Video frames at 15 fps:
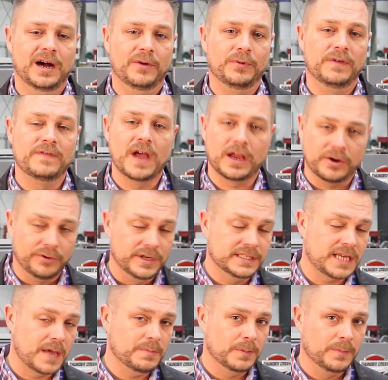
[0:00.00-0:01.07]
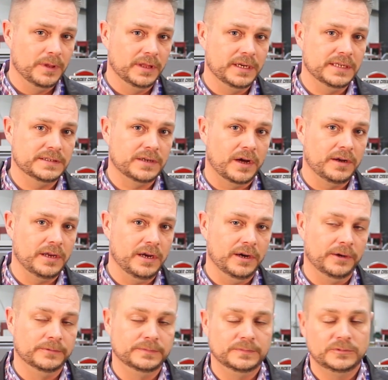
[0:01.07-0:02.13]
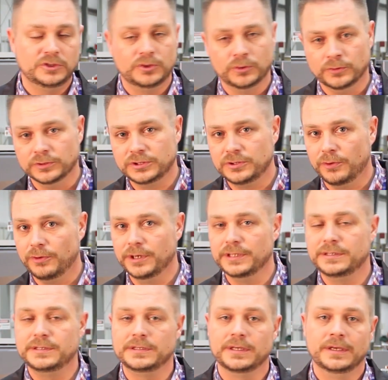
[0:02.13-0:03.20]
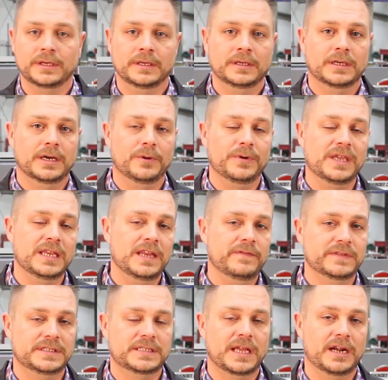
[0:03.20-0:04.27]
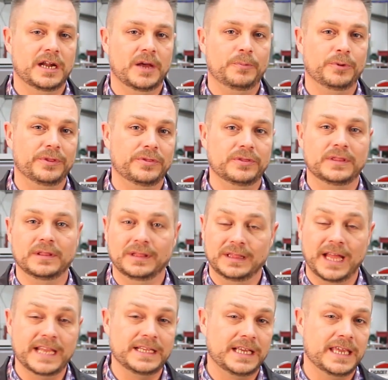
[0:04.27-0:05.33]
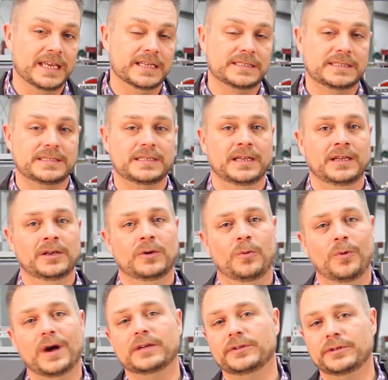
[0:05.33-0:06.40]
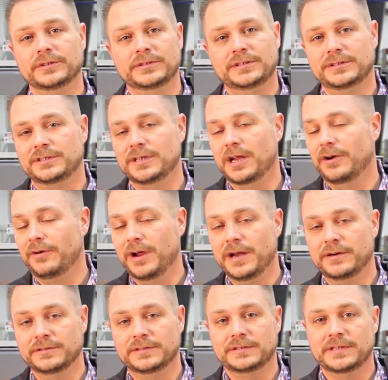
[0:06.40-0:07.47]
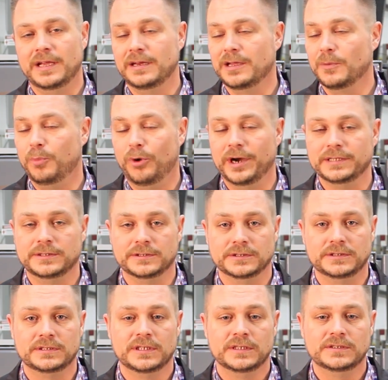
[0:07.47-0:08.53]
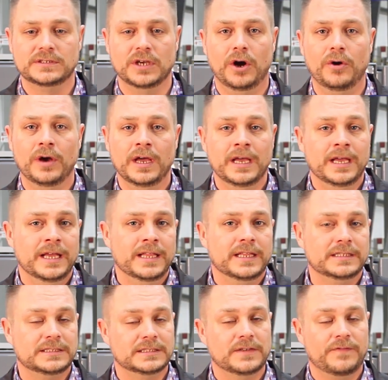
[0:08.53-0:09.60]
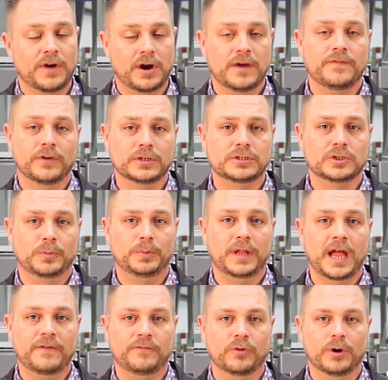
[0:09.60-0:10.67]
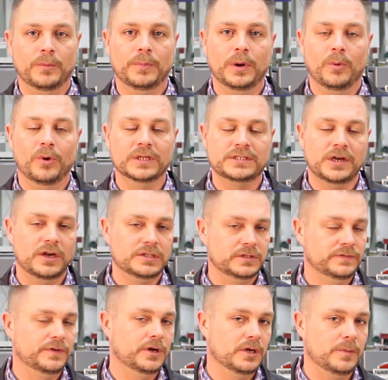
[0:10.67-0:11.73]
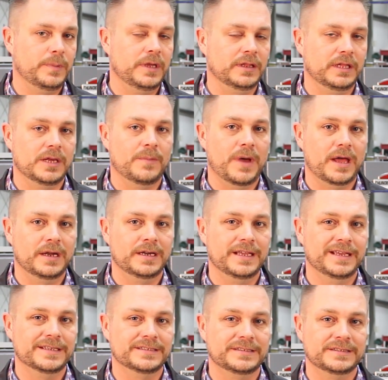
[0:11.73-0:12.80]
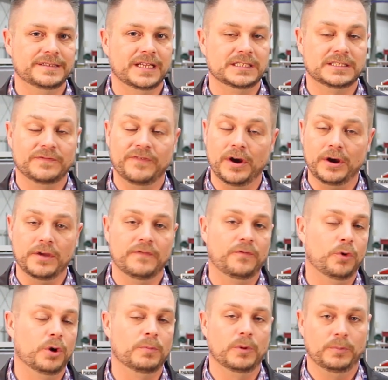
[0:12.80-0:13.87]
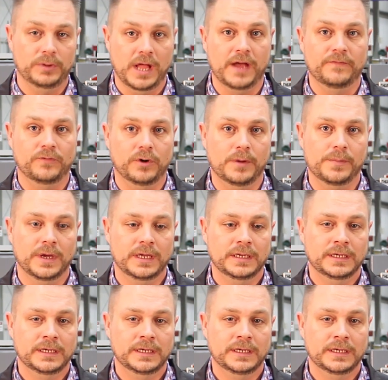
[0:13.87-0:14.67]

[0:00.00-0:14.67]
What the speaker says: we've got grease capabilities on here, tool storage. We can even set it up with light kits, welders, generators, and compressors. So this is a very versatile platform, but what's also very appealing about it is it's a very affordable platform.